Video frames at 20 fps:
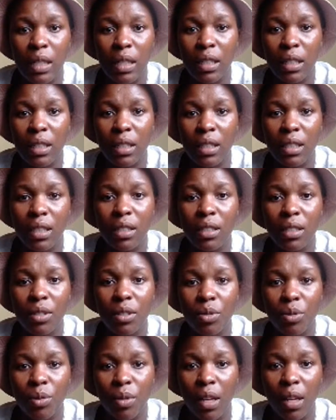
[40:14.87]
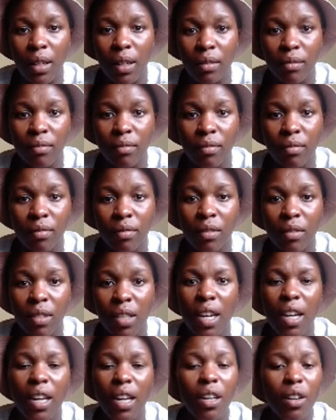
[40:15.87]
deals with the
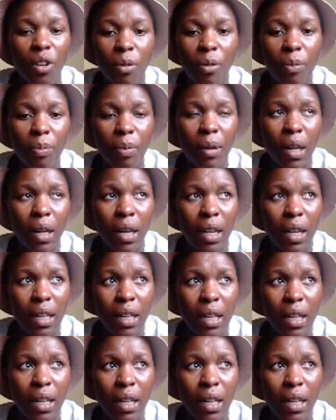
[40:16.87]
indoor plants, out